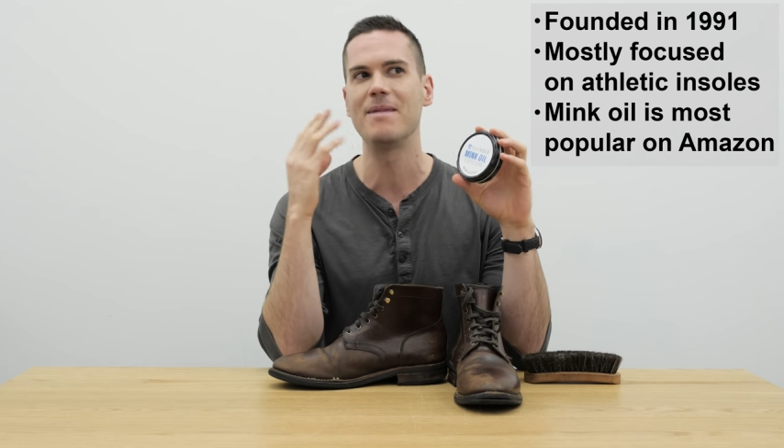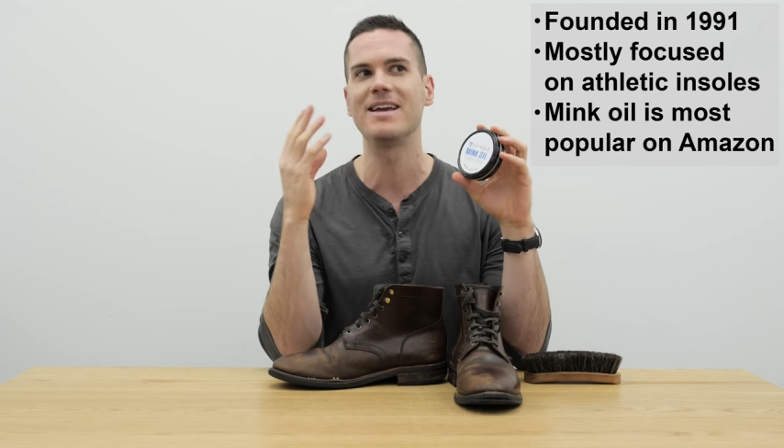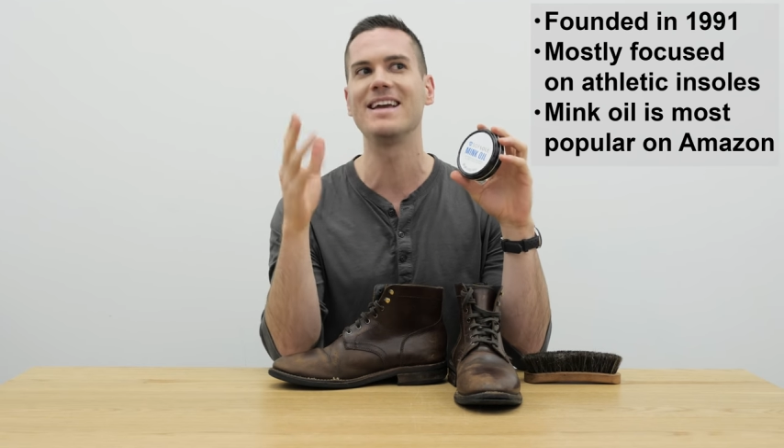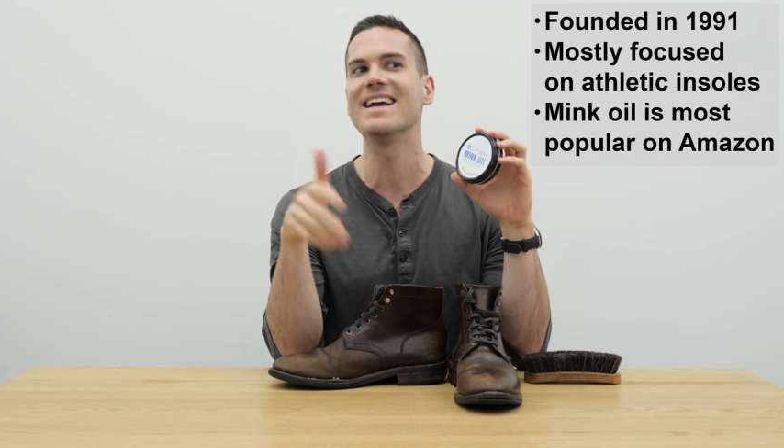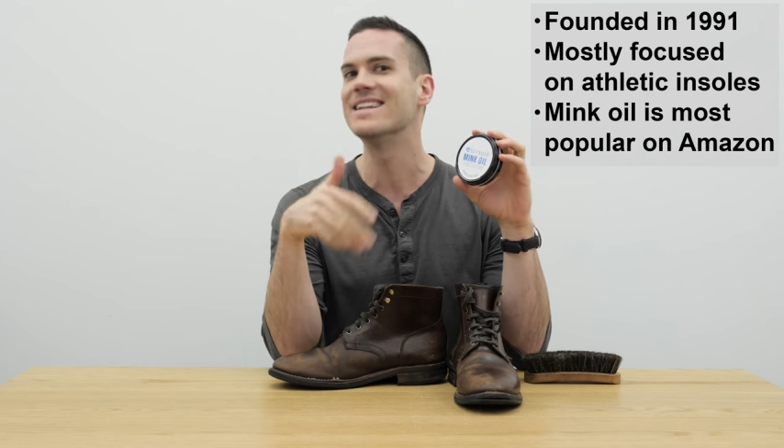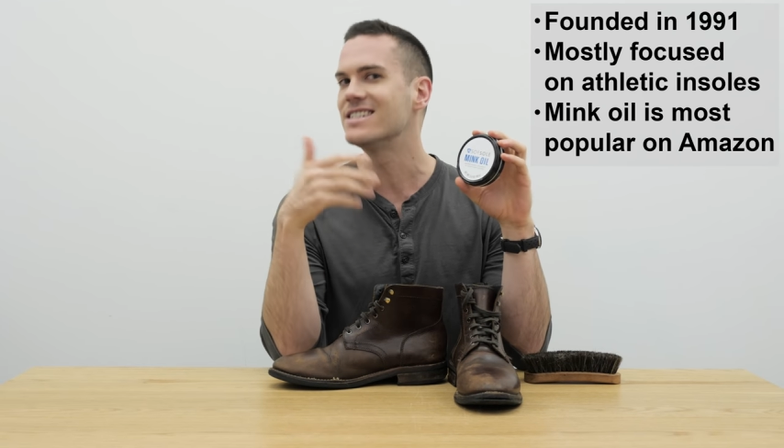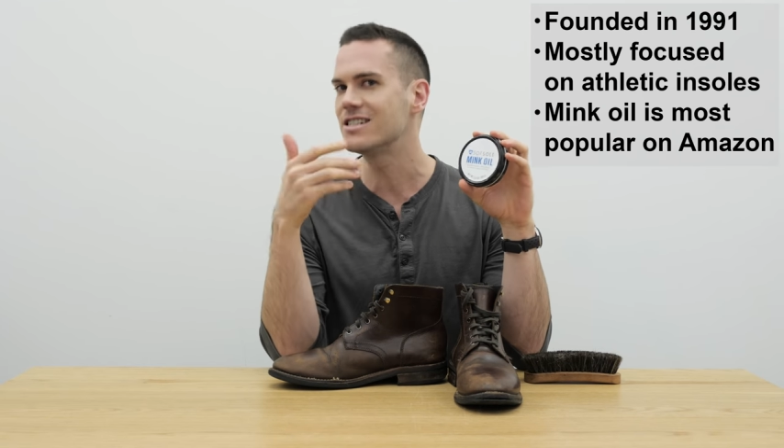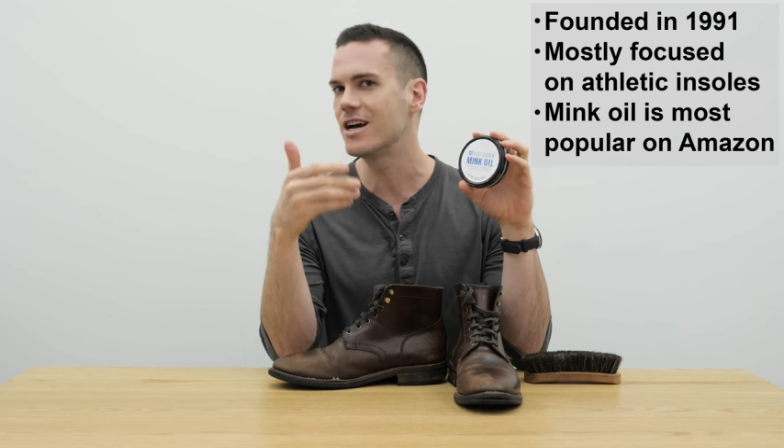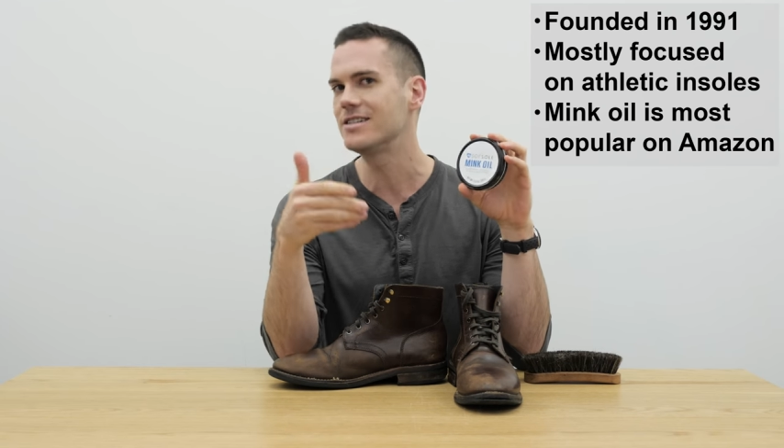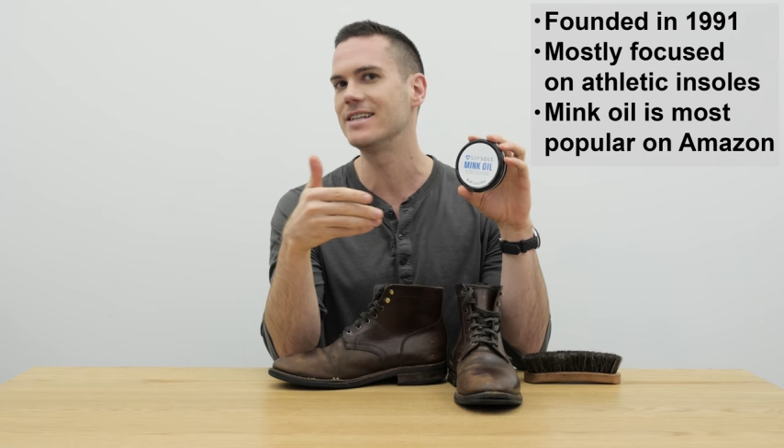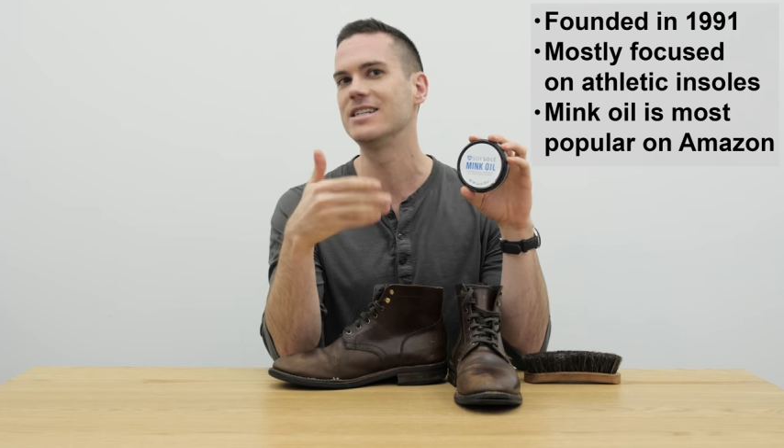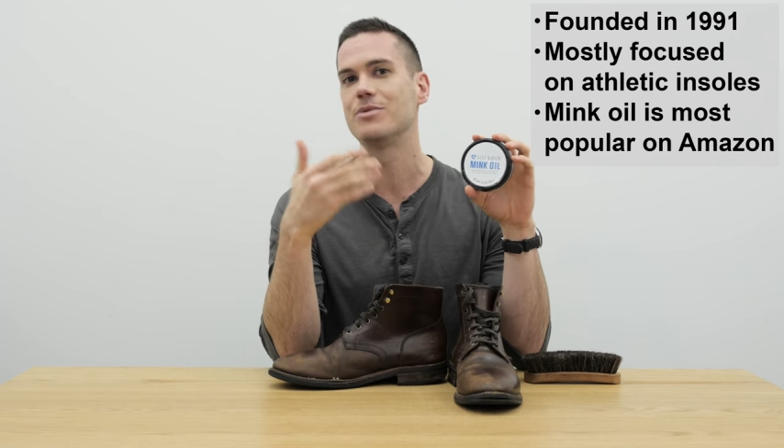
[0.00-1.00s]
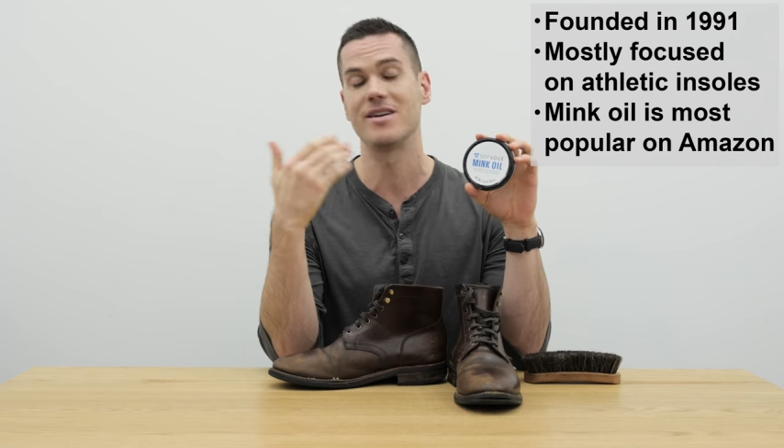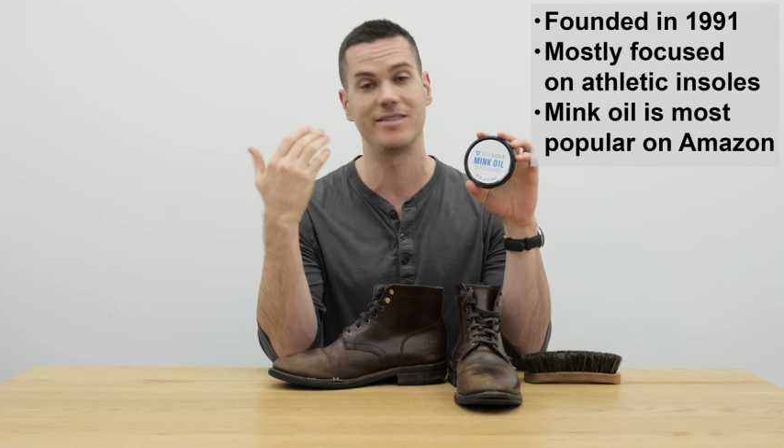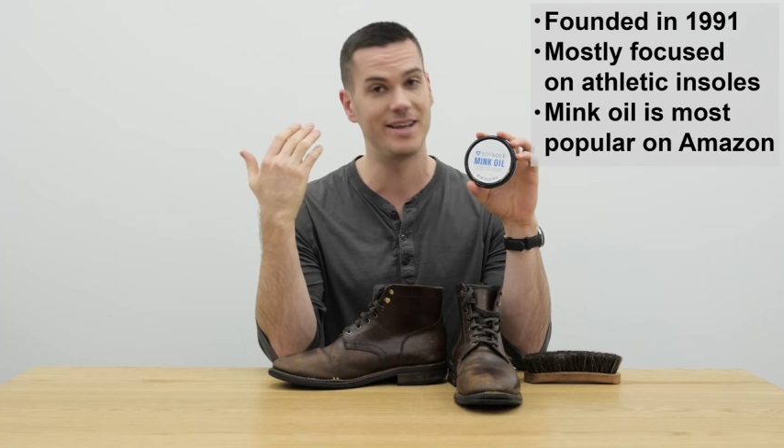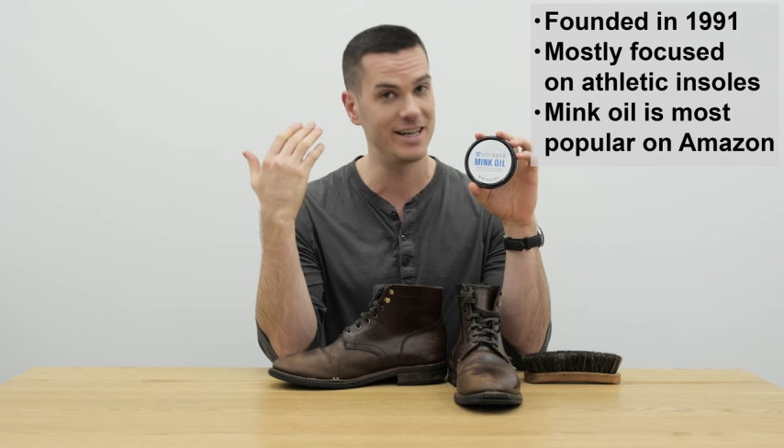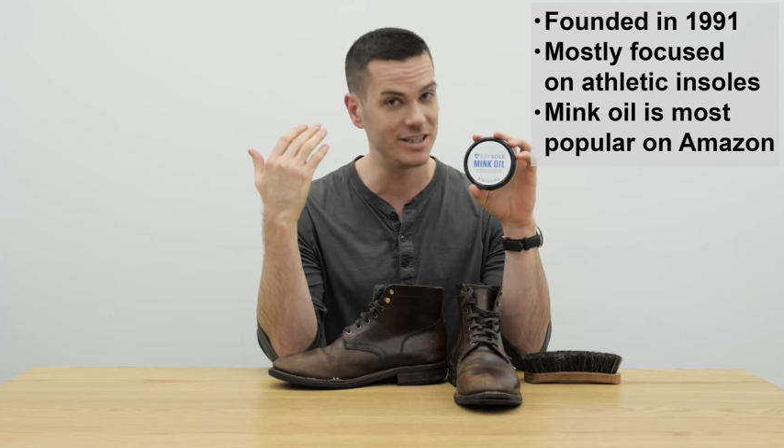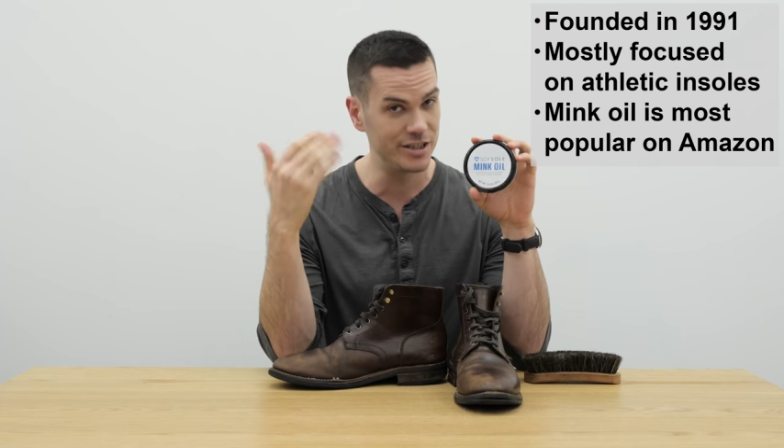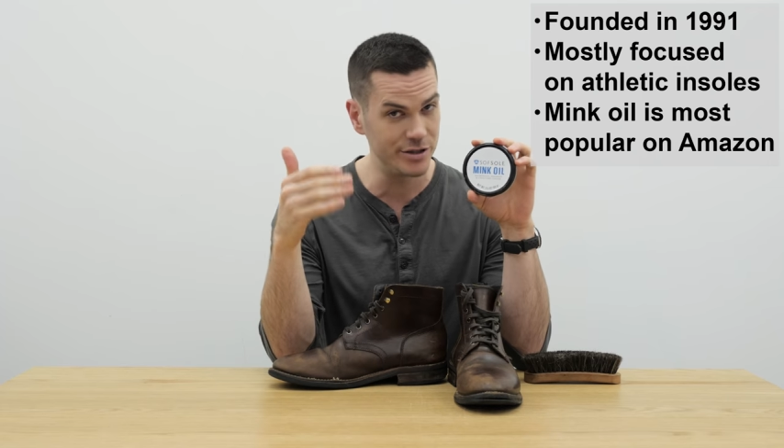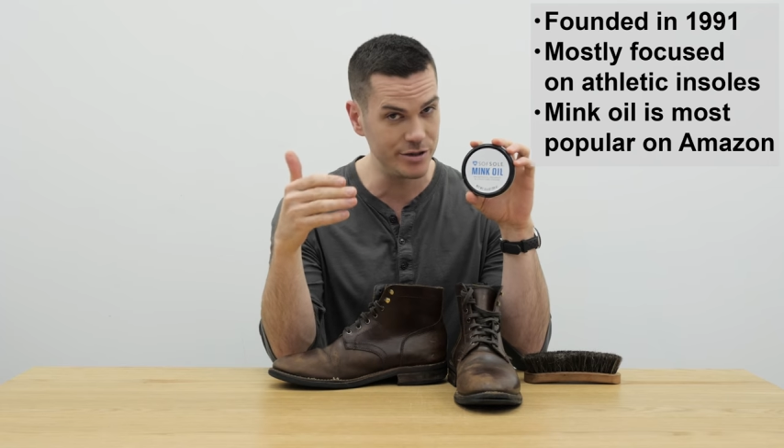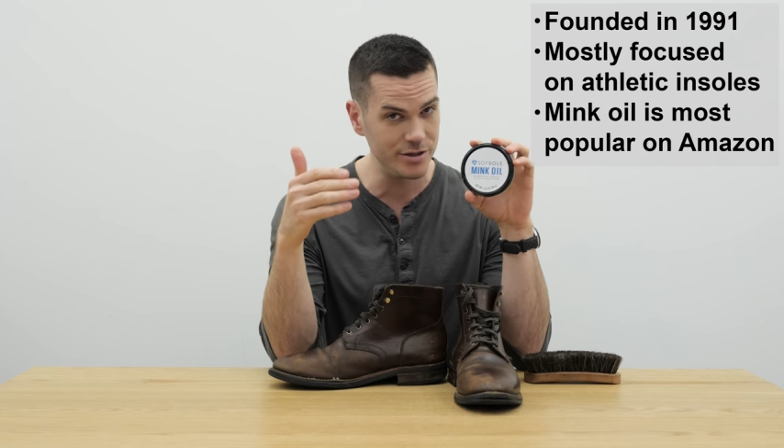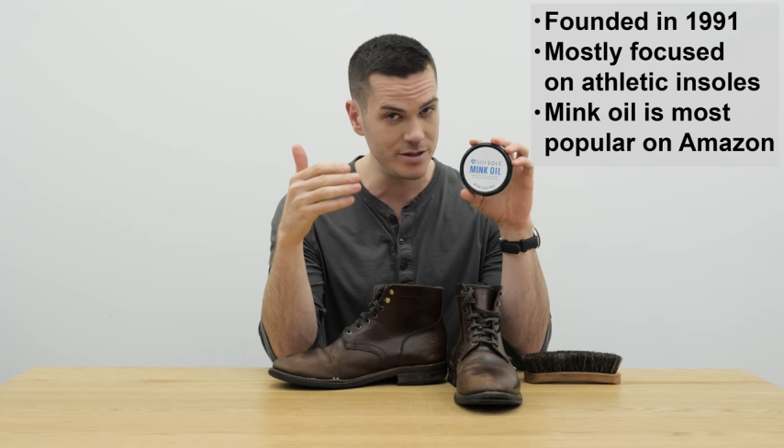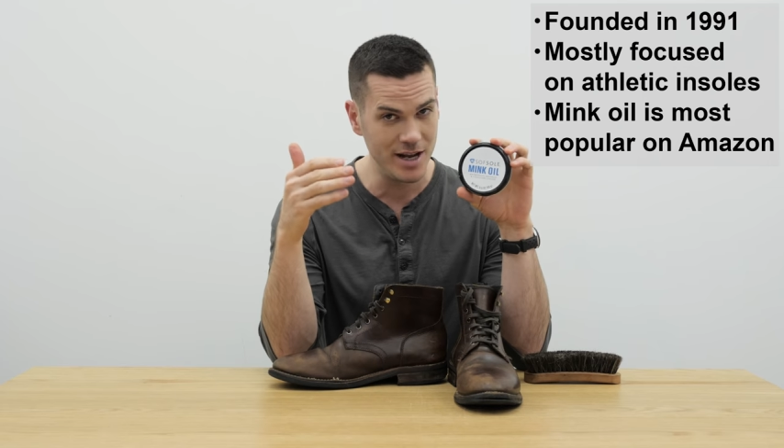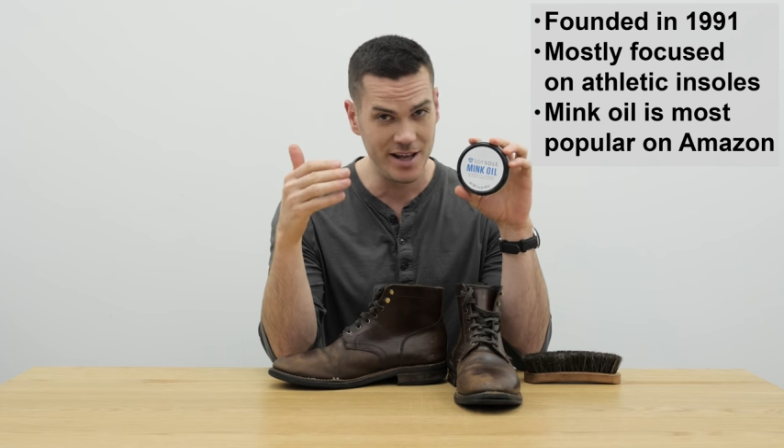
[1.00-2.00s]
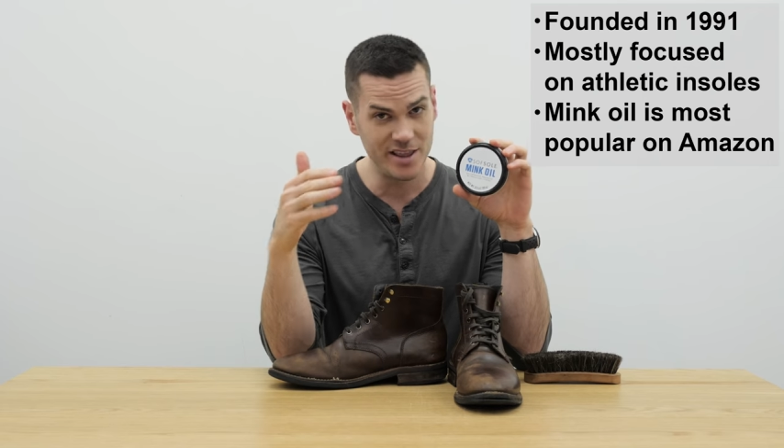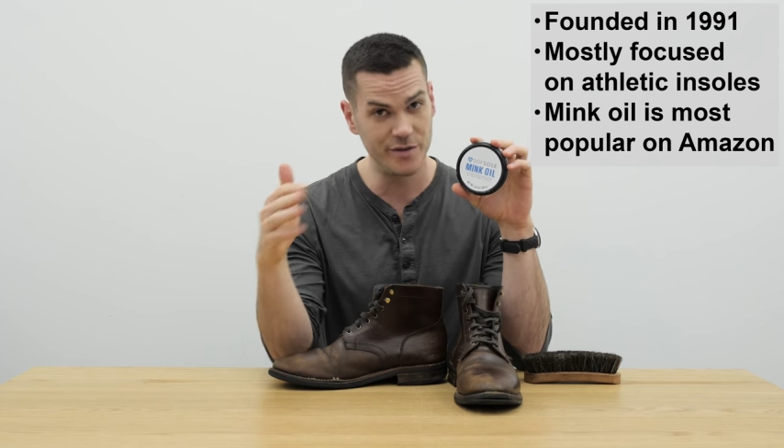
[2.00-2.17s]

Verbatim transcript: making inserts into athletic shoes.